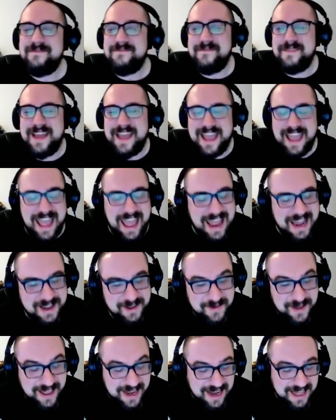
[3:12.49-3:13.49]

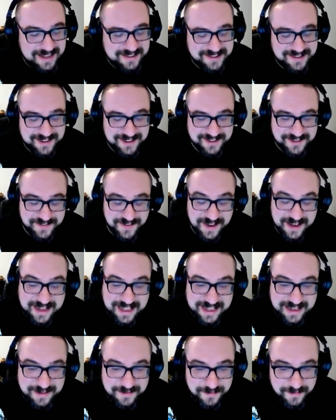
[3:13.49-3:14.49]
Anyway, let's just
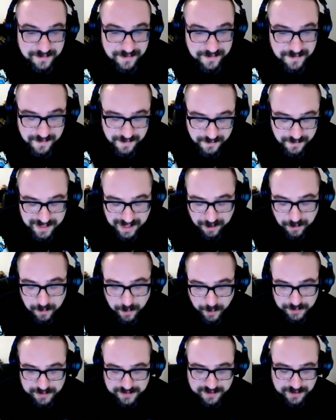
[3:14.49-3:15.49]
fucking, without
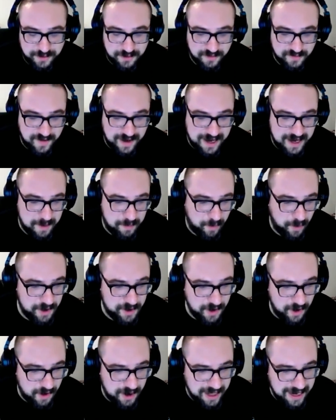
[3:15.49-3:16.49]
putting too fine a
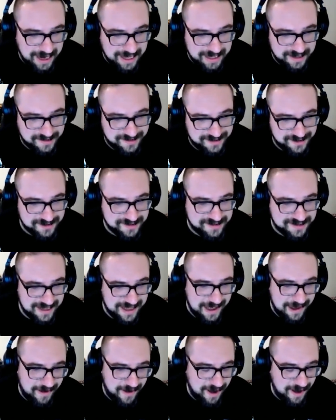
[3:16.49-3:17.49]
point on it, let's just
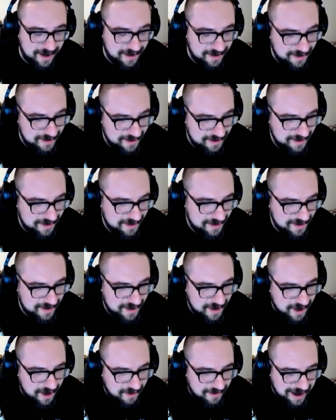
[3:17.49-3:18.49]
say
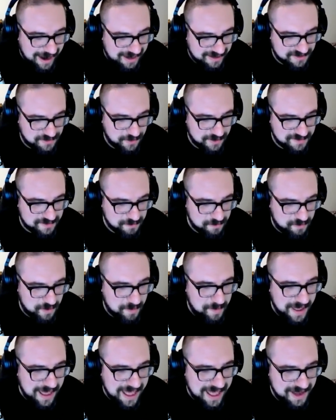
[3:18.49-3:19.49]
her ass wasn't
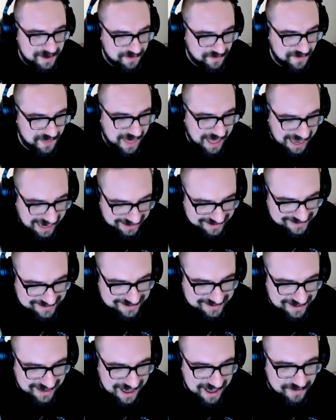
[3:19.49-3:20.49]
prepared for that
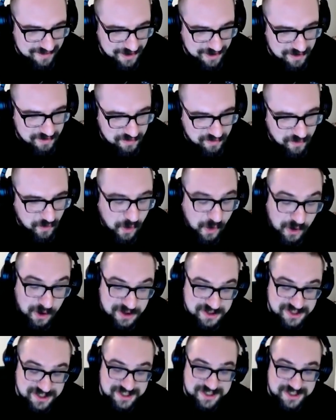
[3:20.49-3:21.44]
level of force.